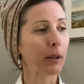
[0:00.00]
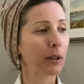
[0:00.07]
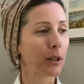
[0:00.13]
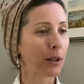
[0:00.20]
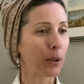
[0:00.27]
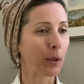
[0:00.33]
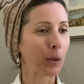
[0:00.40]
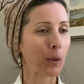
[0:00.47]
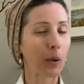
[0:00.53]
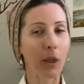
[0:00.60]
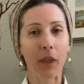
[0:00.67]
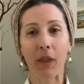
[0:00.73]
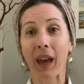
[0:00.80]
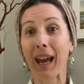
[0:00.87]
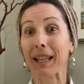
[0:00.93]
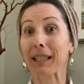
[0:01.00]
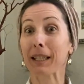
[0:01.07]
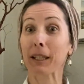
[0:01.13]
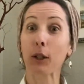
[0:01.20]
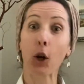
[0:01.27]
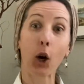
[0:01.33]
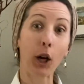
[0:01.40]
So that
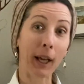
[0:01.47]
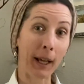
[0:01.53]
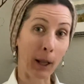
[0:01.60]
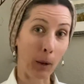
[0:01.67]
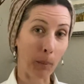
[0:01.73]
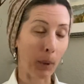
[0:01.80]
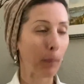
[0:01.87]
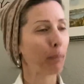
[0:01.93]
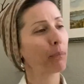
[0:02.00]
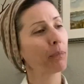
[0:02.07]
did not help.